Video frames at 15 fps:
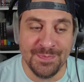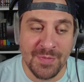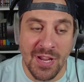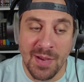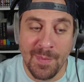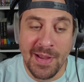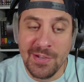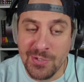
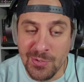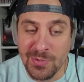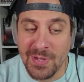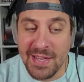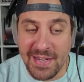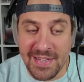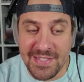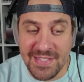Um, I do,
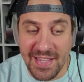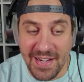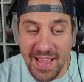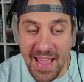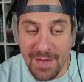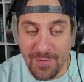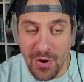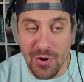like I said,
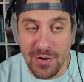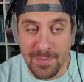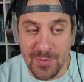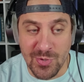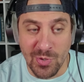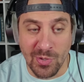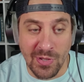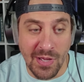have Arnim
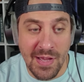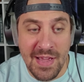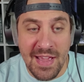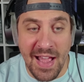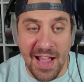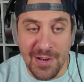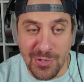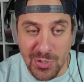Zola.
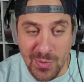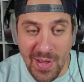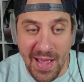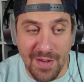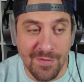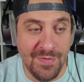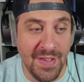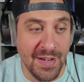I do
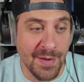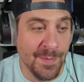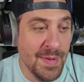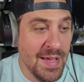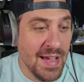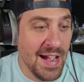have Venom.